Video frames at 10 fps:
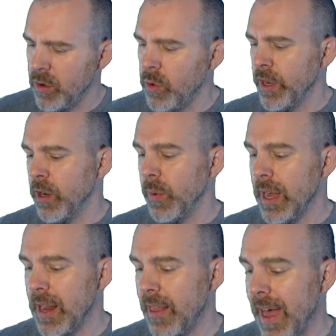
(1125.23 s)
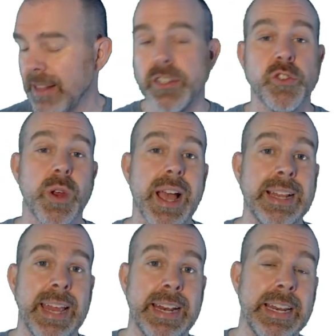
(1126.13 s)
Ooh, you know what? That's a trig
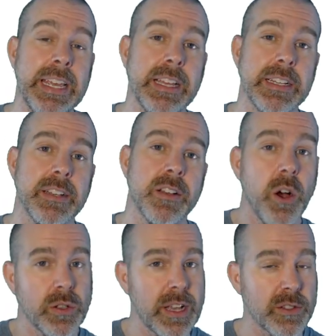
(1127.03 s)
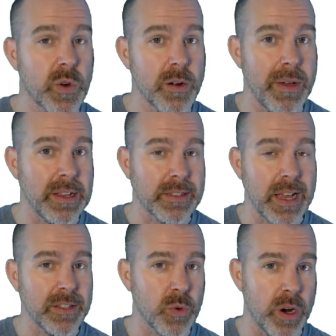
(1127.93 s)
identity. Cosine squared minus
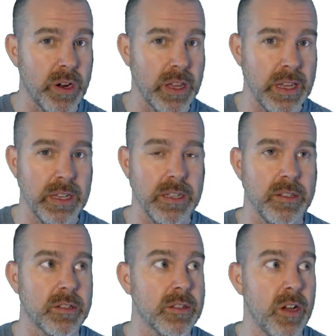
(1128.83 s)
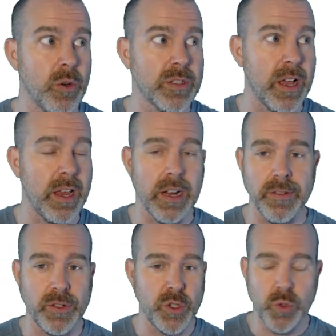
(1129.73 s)
sine squared is cosine
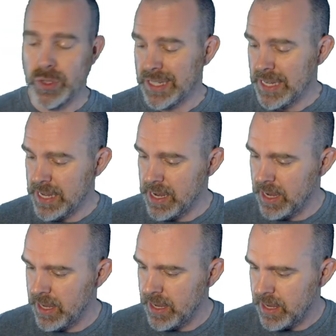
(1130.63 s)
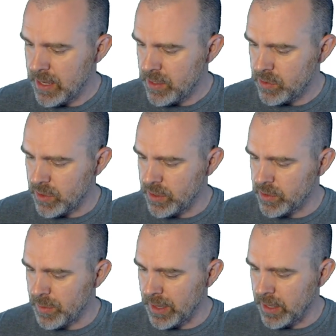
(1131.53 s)
of 2t. So
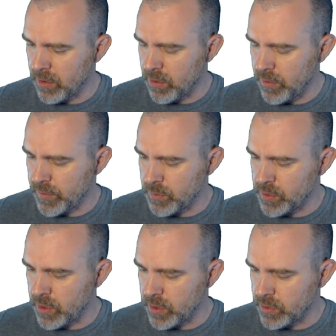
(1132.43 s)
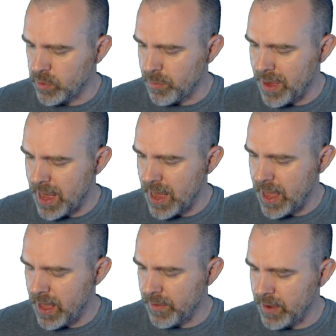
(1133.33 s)
this will be the integral from 0 to 2
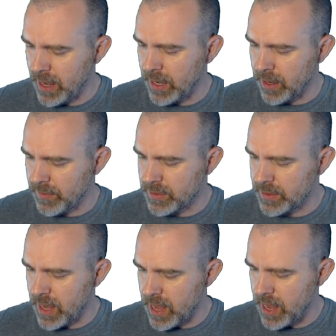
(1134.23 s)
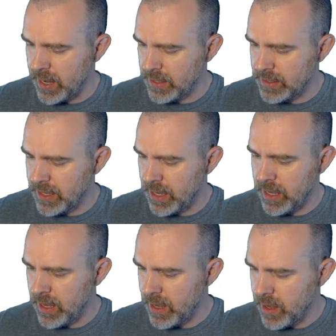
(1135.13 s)
pi of negative sine
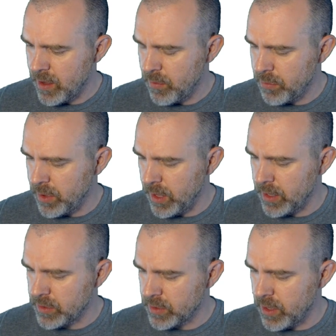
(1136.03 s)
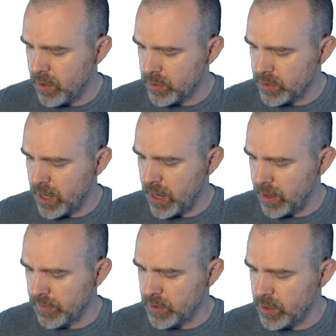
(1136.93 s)
t plus
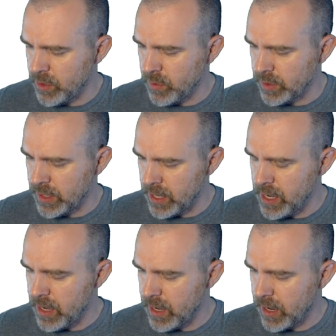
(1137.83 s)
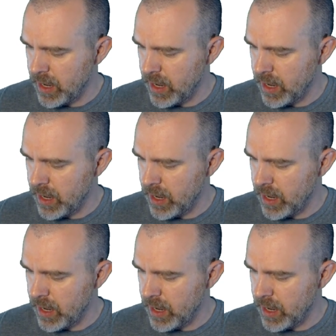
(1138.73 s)
cosine of 2t.